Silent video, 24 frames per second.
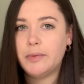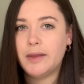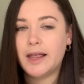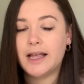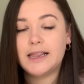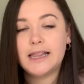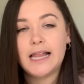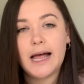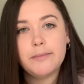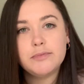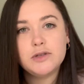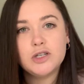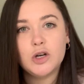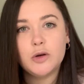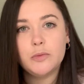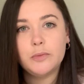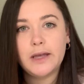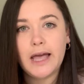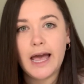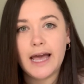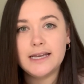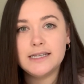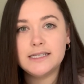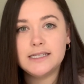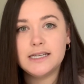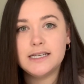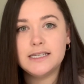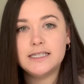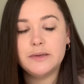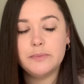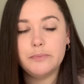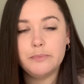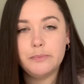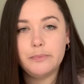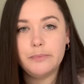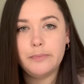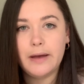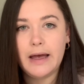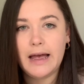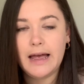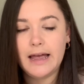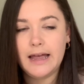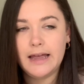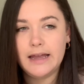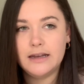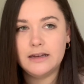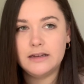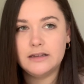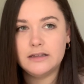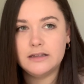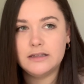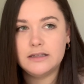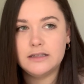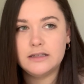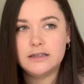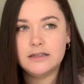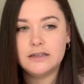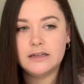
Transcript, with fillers: like laptop cases and and